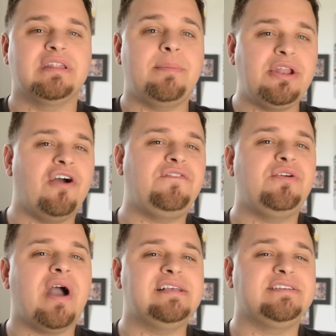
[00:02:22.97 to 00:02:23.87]
Let me know if
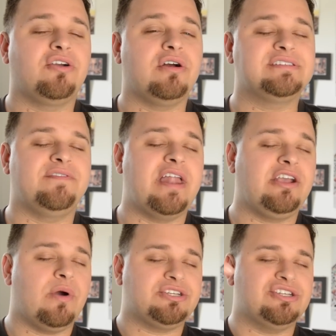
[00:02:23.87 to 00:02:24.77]
you guys and girls have any
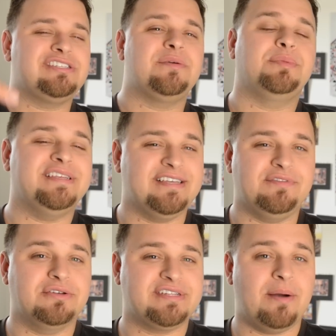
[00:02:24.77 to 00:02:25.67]
questions. Please leave
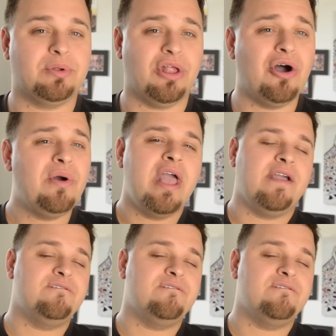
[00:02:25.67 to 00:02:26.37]
those down below.